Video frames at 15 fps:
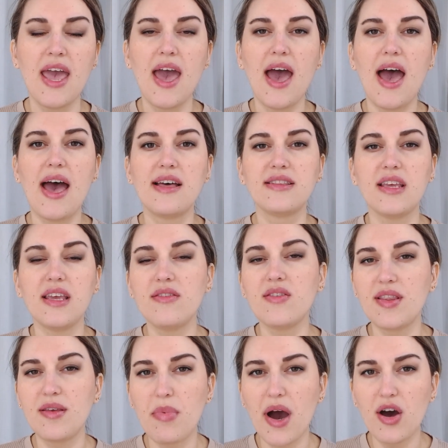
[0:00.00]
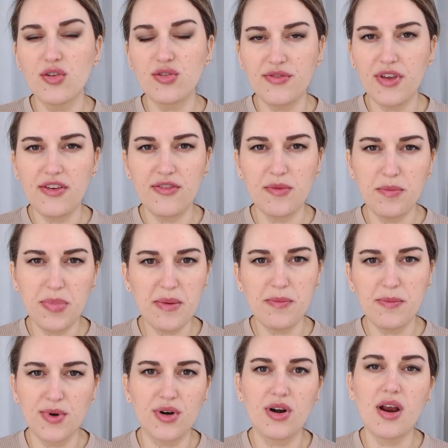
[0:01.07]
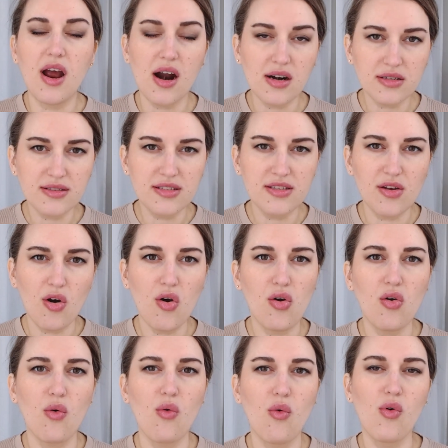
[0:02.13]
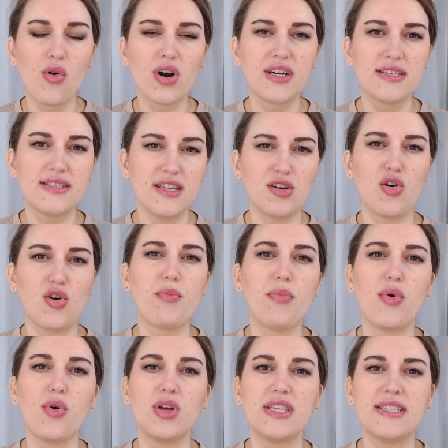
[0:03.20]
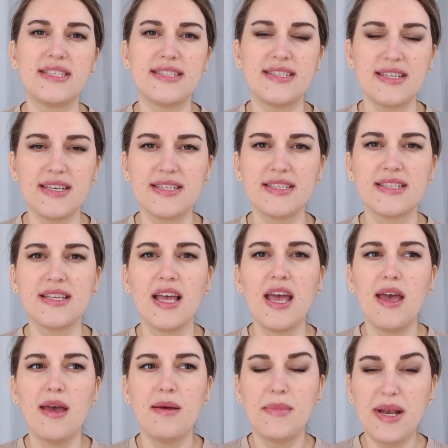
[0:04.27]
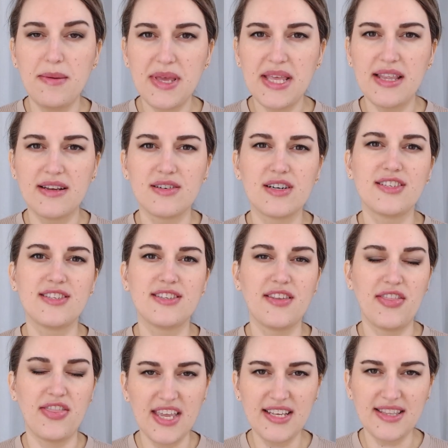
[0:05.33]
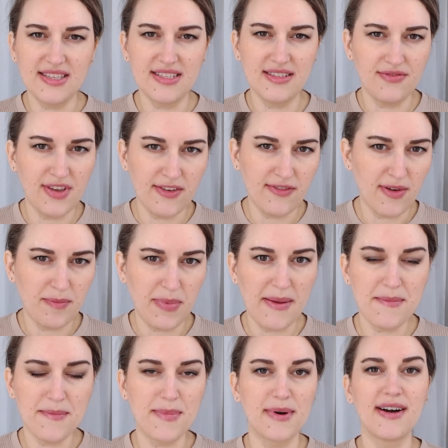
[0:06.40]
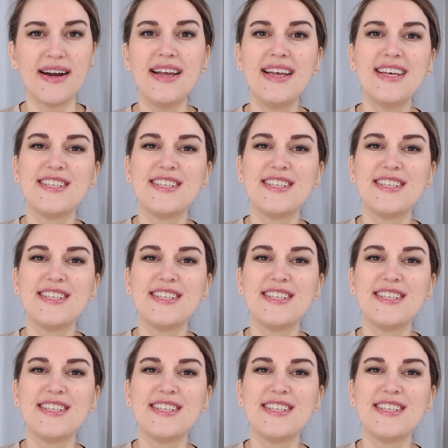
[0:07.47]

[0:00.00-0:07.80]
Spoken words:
and even about wafer paper cardstock or 0.6 millimeters thickness wafer paper.